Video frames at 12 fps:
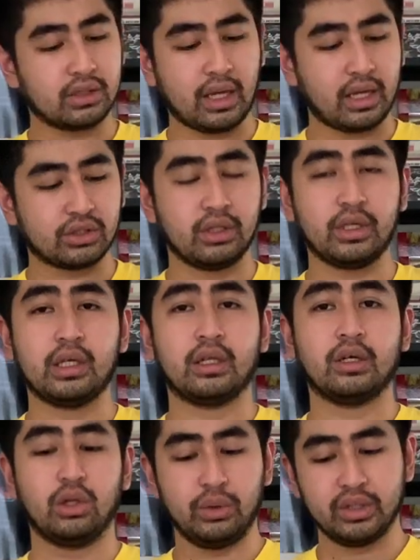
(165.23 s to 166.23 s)
actually the
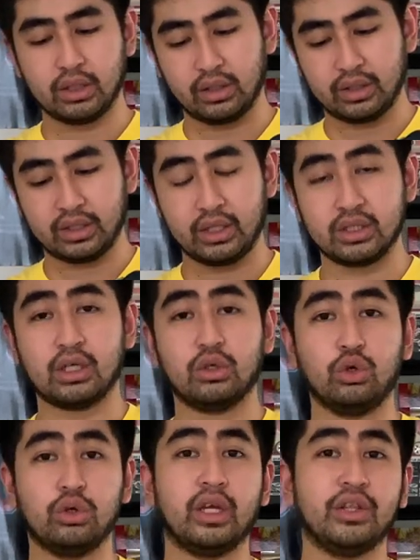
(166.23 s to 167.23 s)
glow in the dark is a
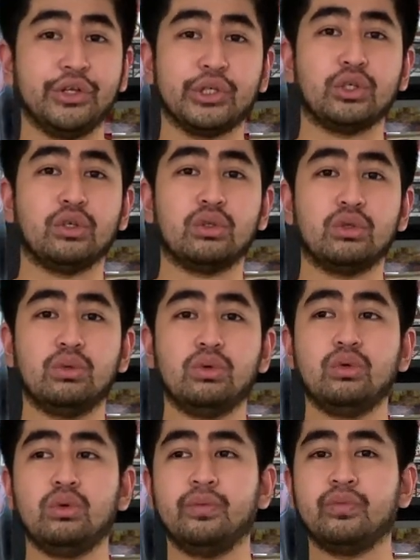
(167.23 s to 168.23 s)
good addition
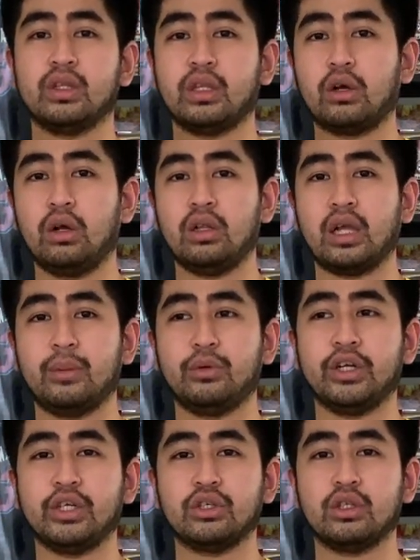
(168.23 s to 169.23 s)
to the
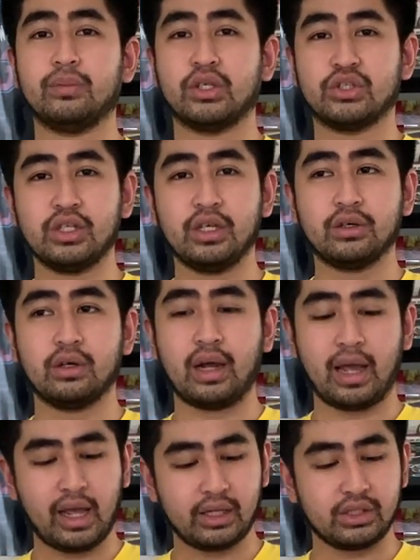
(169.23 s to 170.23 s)
collaboration of the sneaker,
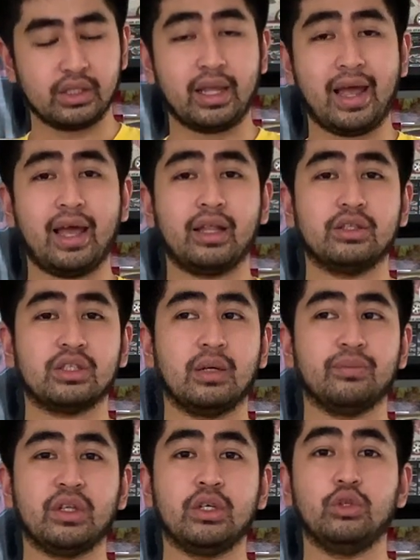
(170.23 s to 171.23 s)
as it adds
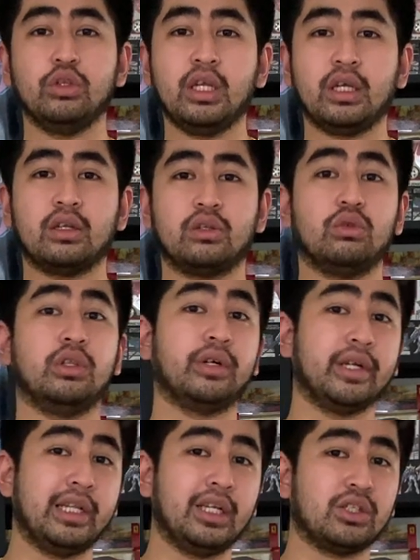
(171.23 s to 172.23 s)
something unique to the
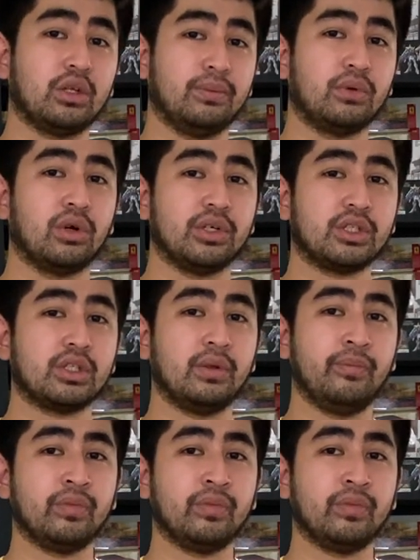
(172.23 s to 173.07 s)
release, of course.